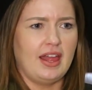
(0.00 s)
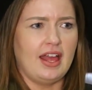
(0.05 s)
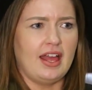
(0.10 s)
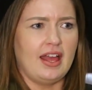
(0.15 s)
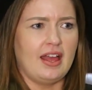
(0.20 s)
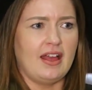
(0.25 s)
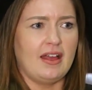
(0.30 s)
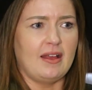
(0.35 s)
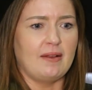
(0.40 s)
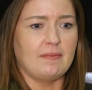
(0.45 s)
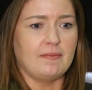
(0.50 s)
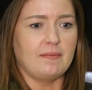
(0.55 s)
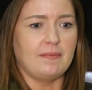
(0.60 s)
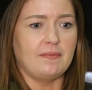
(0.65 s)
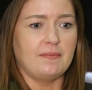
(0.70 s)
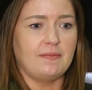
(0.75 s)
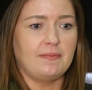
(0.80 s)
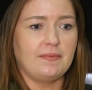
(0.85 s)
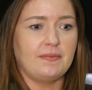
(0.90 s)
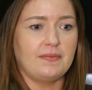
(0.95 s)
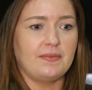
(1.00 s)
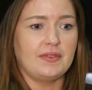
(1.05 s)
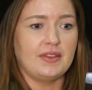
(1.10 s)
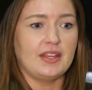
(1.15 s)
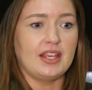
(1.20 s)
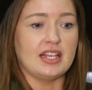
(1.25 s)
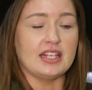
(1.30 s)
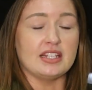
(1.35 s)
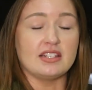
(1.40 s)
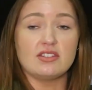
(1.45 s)
Um,
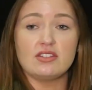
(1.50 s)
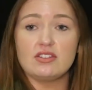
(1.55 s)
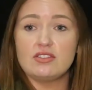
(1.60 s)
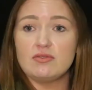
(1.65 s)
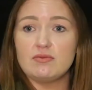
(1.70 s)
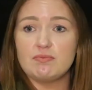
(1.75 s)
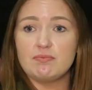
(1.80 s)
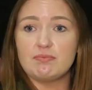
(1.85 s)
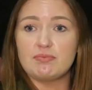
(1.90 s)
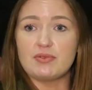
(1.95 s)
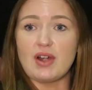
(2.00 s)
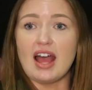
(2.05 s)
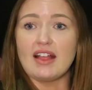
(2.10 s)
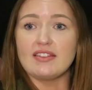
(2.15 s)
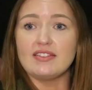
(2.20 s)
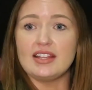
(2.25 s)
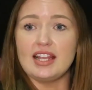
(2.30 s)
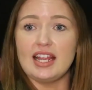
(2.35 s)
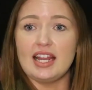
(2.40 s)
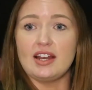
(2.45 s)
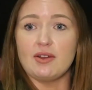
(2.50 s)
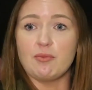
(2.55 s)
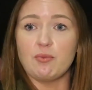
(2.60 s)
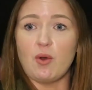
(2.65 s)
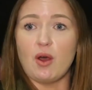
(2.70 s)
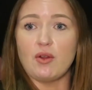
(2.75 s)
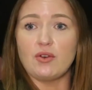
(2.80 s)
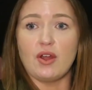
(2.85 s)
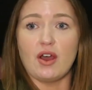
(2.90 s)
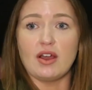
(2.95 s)
his branding
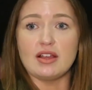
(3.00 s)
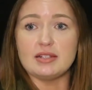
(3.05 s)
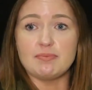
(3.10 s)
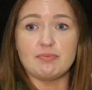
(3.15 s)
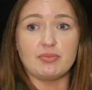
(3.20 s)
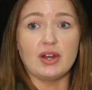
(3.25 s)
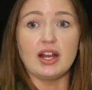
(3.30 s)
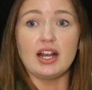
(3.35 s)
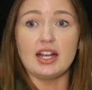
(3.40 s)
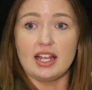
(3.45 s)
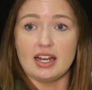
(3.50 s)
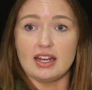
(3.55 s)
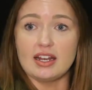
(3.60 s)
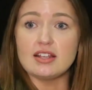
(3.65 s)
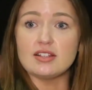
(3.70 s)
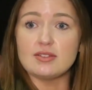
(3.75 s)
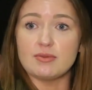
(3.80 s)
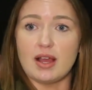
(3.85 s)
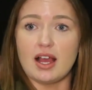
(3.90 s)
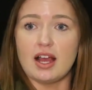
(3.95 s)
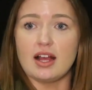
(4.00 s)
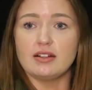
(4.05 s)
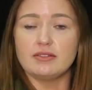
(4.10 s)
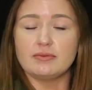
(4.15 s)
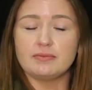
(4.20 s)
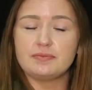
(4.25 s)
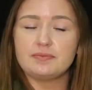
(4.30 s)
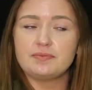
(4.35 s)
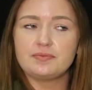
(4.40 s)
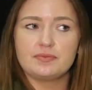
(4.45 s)
and whatnot is brilliant as
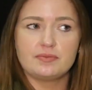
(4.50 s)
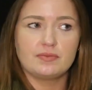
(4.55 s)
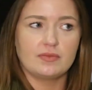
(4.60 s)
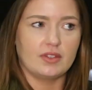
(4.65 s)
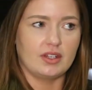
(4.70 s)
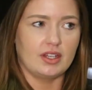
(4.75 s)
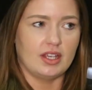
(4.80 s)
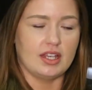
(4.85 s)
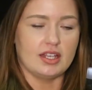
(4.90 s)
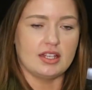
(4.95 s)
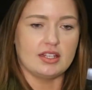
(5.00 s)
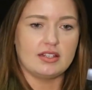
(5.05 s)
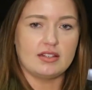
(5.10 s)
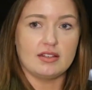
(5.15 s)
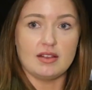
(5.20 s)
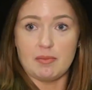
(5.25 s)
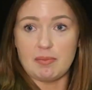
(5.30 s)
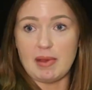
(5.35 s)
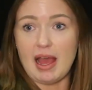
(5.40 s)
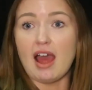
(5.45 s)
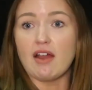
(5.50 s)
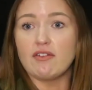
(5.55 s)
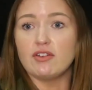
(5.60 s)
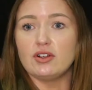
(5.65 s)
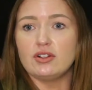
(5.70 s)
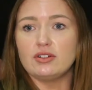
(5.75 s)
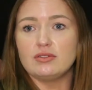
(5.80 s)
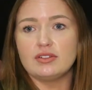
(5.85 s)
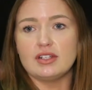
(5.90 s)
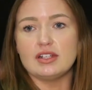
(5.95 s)
well. His
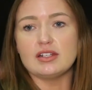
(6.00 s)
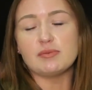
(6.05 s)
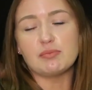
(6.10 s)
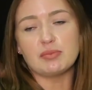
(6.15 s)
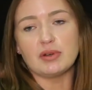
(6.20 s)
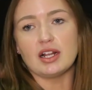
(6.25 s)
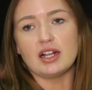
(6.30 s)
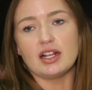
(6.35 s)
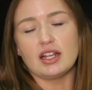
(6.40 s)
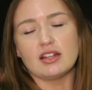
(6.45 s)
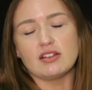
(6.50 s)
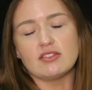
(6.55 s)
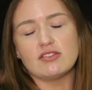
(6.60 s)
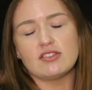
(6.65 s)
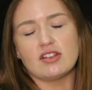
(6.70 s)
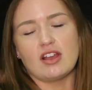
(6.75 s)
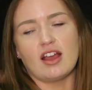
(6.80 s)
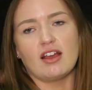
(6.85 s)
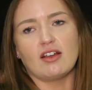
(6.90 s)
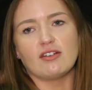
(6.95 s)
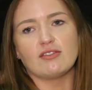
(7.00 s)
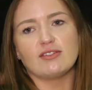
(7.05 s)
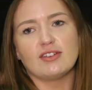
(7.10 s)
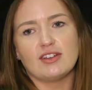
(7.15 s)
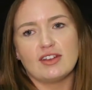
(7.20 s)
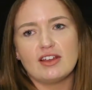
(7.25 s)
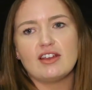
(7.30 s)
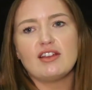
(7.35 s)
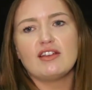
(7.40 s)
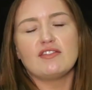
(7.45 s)
apparel is brilliant. So
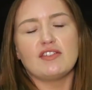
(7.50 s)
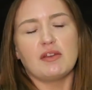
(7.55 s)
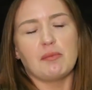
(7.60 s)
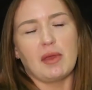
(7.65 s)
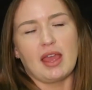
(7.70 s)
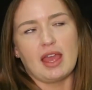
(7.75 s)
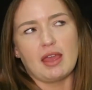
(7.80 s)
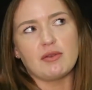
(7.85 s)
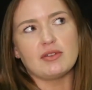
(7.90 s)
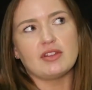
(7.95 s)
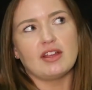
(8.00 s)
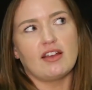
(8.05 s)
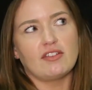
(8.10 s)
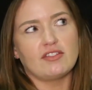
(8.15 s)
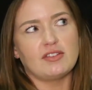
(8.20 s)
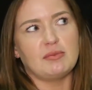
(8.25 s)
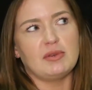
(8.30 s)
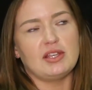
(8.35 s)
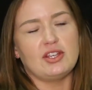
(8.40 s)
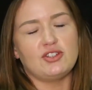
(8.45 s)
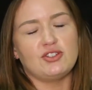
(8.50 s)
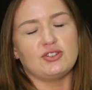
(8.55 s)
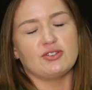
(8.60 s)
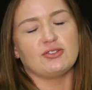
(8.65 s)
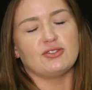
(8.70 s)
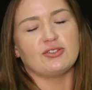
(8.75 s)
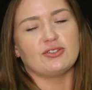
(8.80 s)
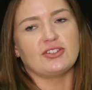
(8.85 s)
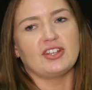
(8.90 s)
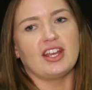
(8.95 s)
for me, it would have to be
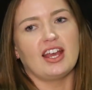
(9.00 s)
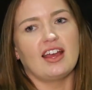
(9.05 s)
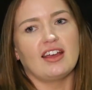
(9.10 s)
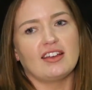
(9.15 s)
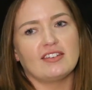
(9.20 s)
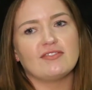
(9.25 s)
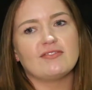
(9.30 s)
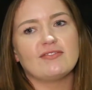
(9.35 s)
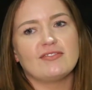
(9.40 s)
Sean, yeah.